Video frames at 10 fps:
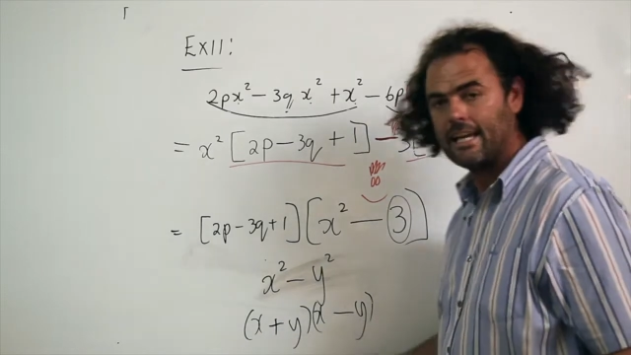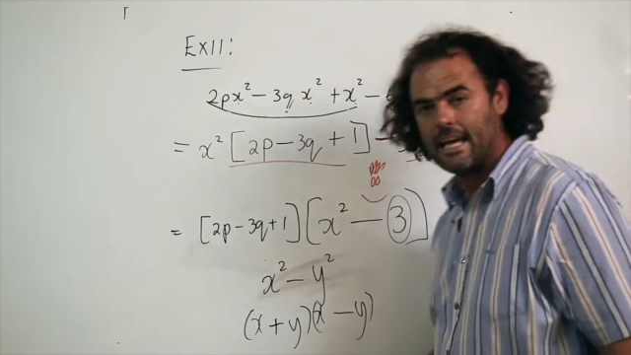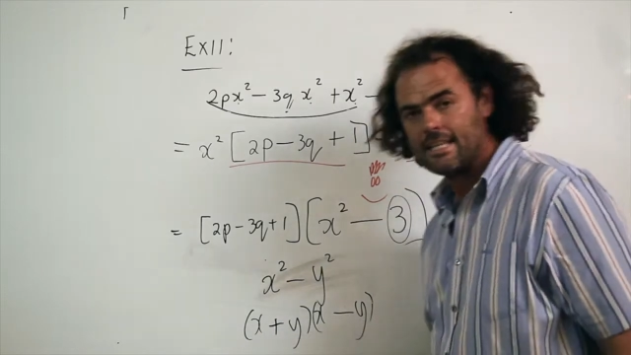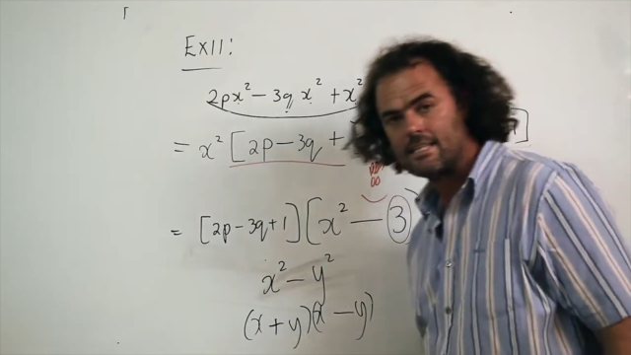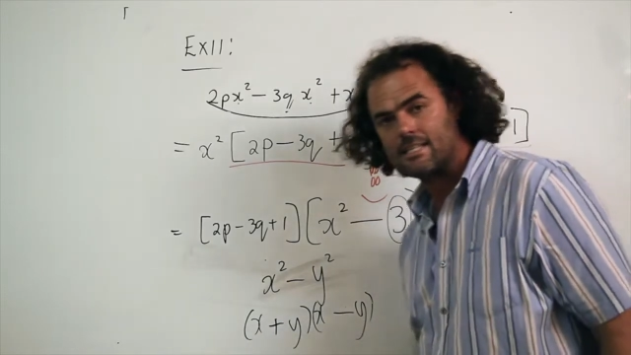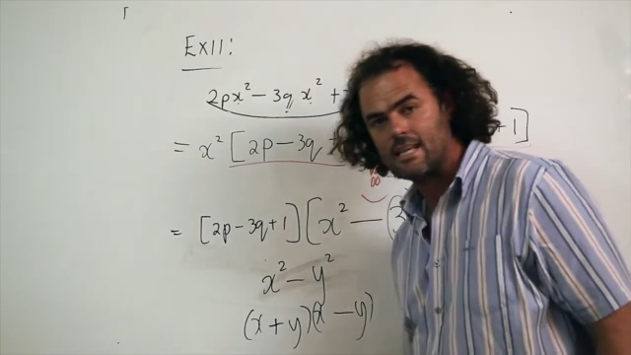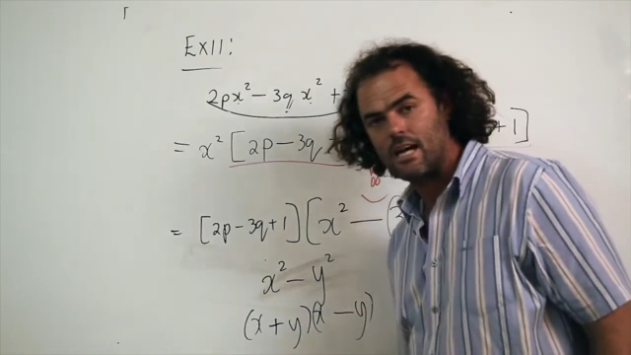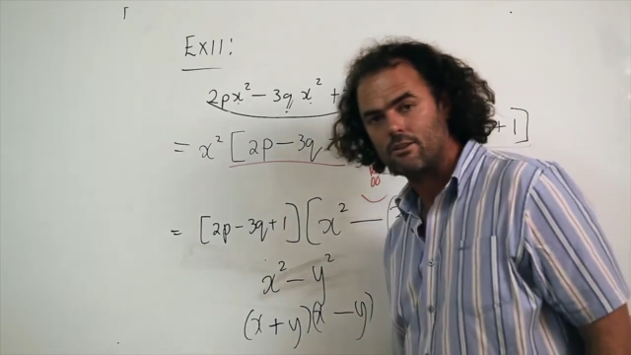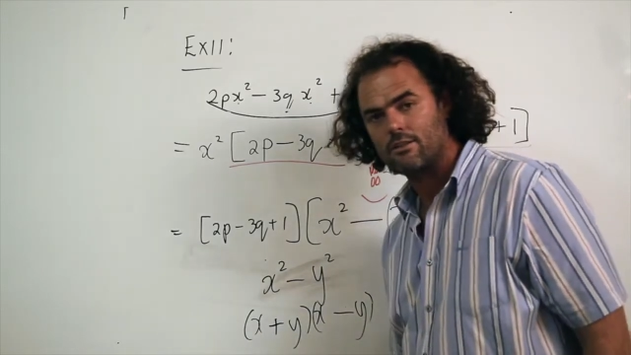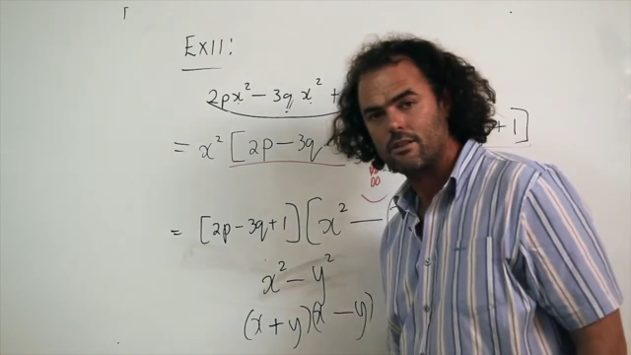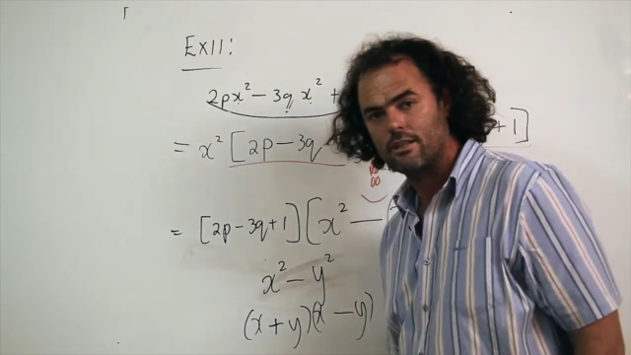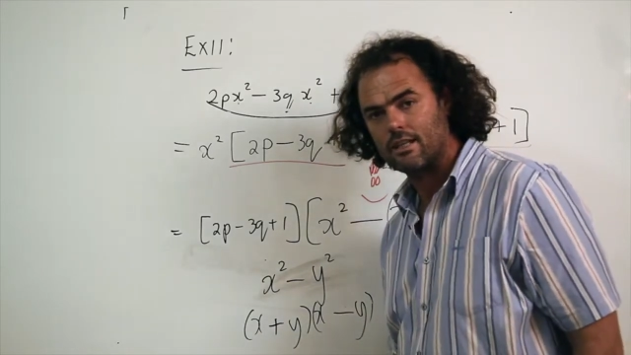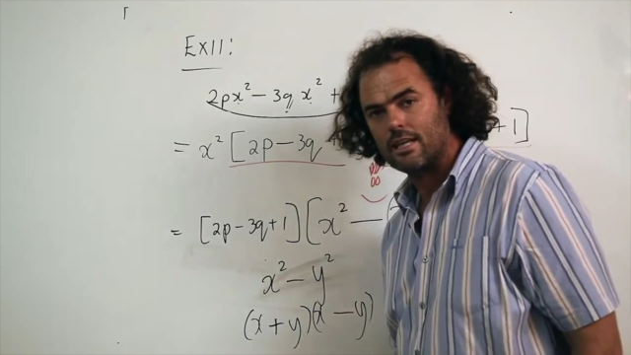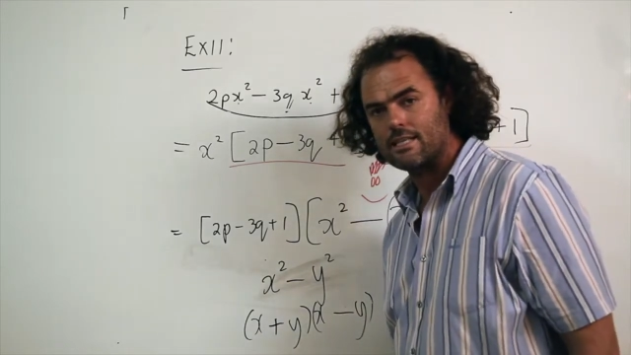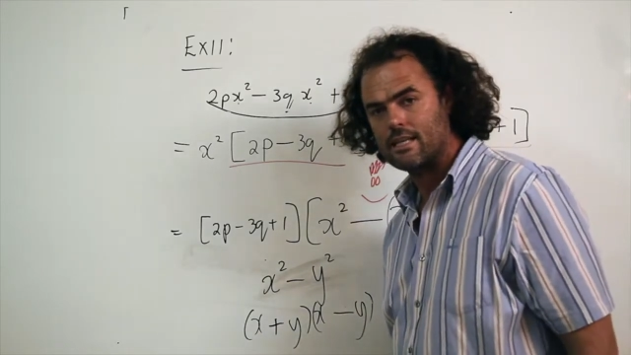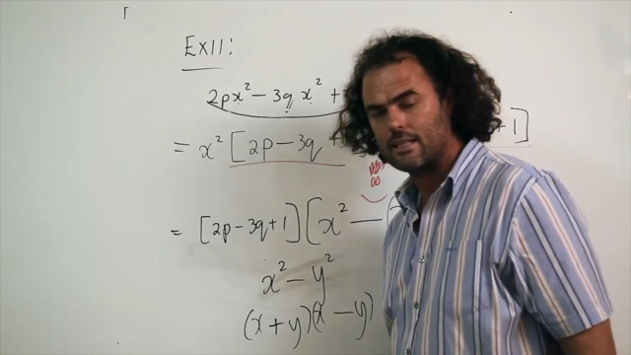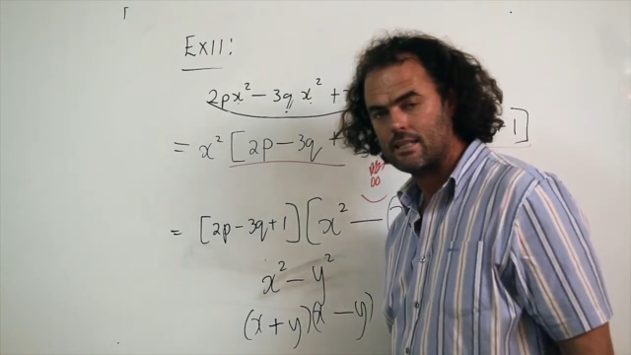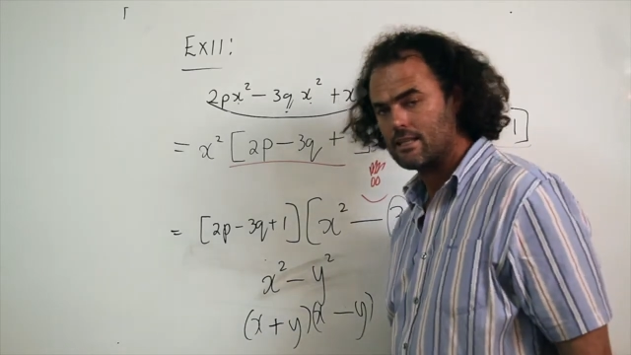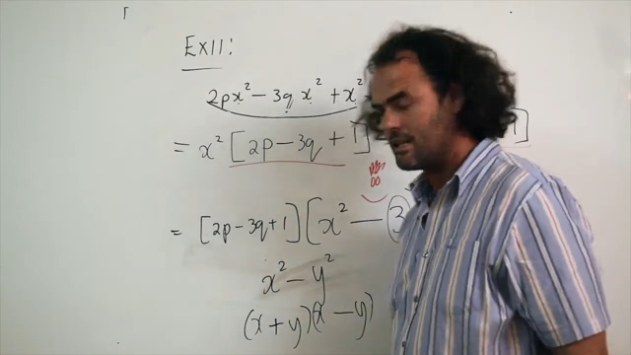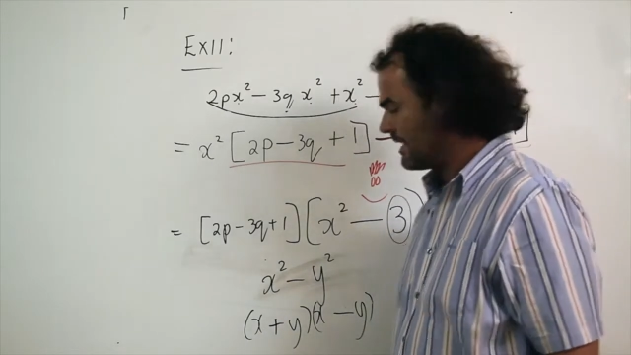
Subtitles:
cancels out in a case like this.